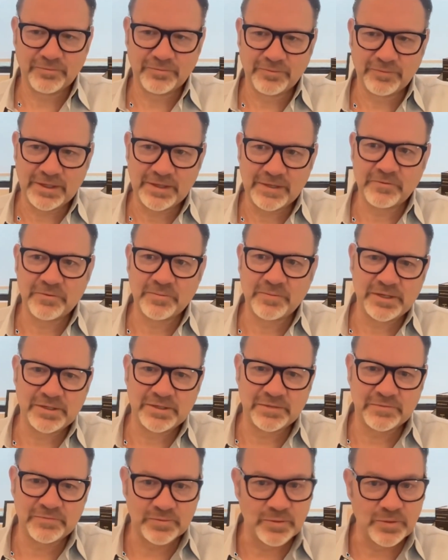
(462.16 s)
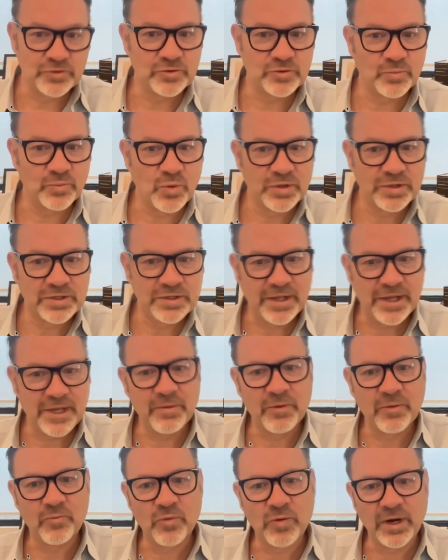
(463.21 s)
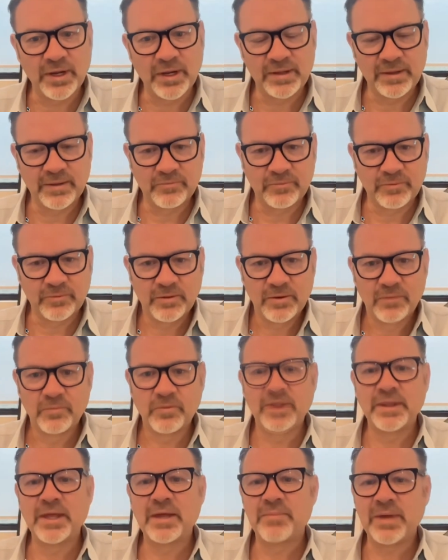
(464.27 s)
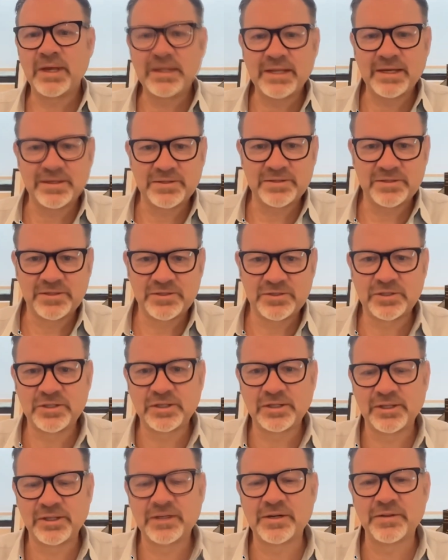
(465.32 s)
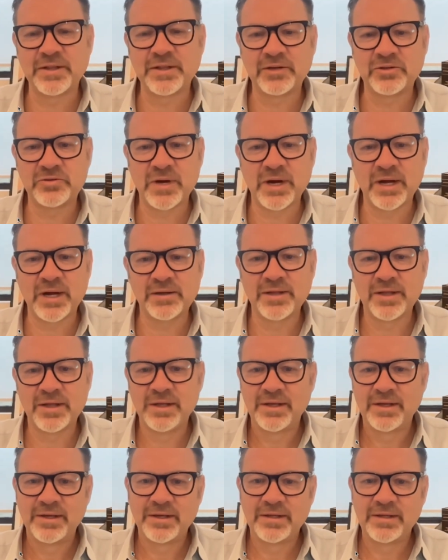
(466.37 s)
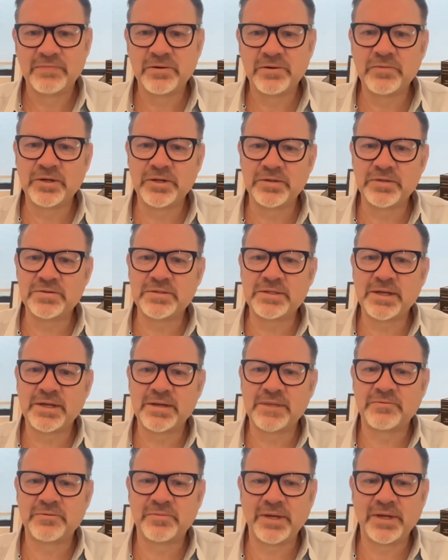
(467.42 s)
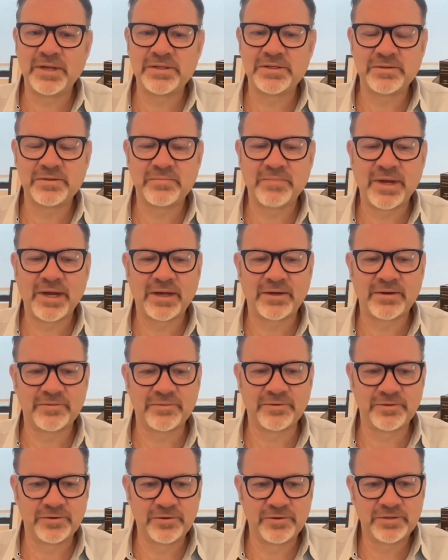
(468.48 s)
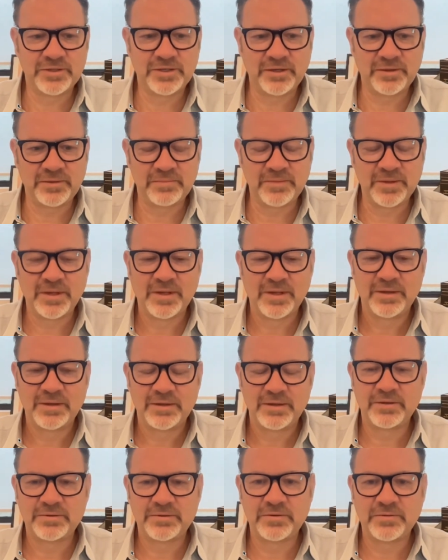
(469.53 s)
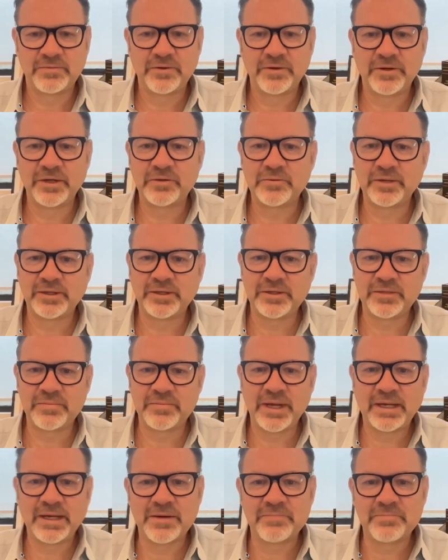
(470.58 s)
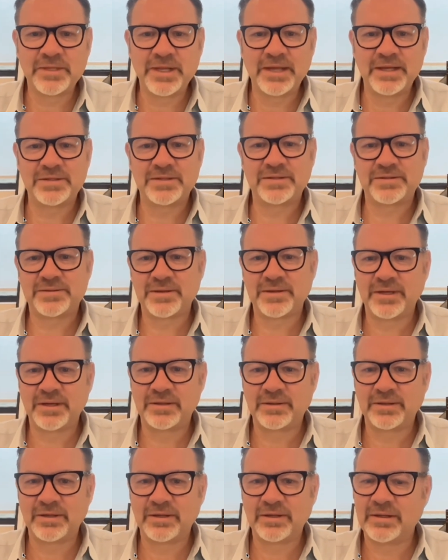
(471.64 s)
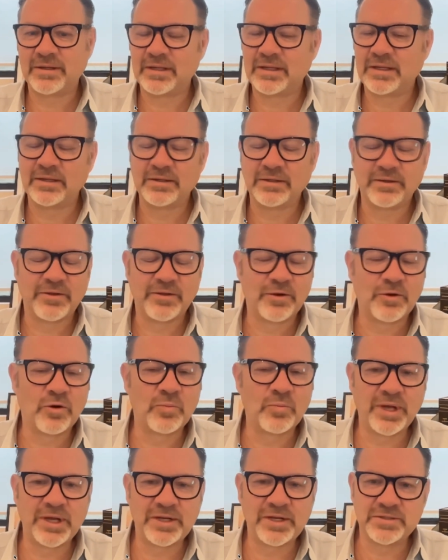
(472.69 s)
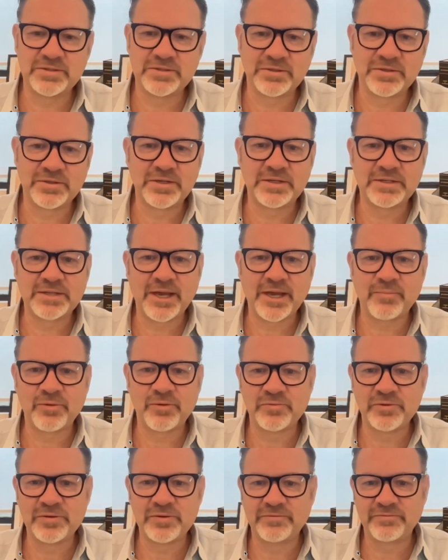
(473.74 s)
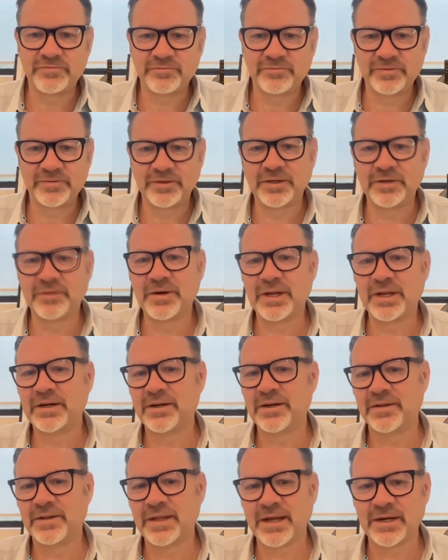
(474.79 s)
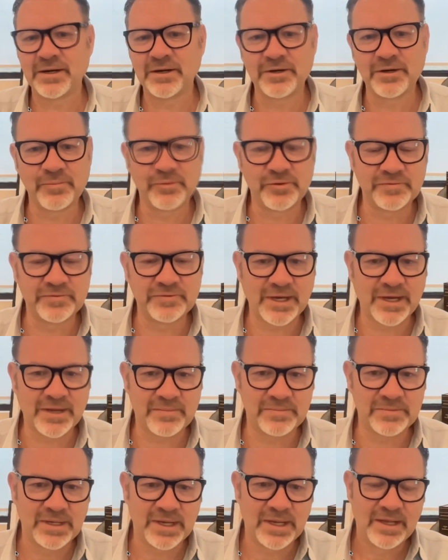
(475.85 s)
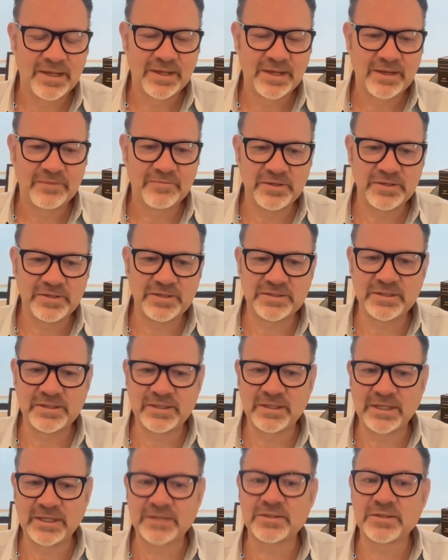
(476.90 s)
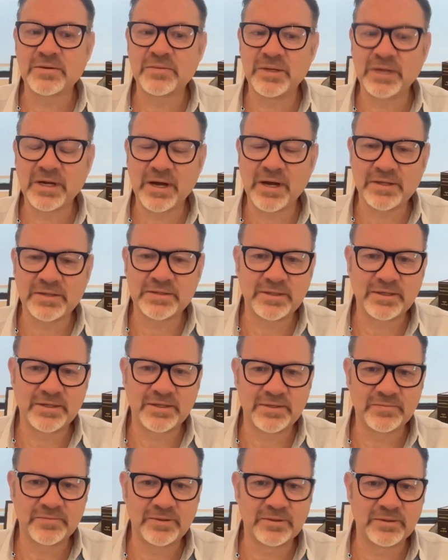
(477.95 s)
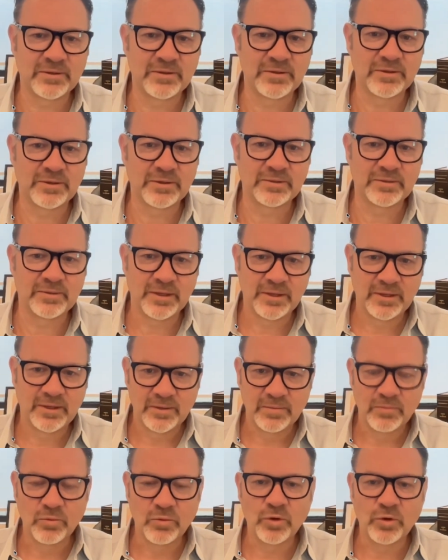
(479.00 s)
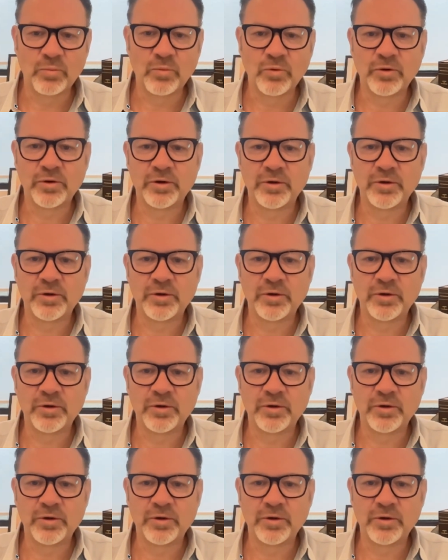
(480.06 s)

the information that was most important to them and why they made that decision to click on that trial. And then we want to use that information back with your team, to very quickly make updates. And the homepage is a good example. We've iterated on that a number of times, and we just see that's going to be constant as we learn more and more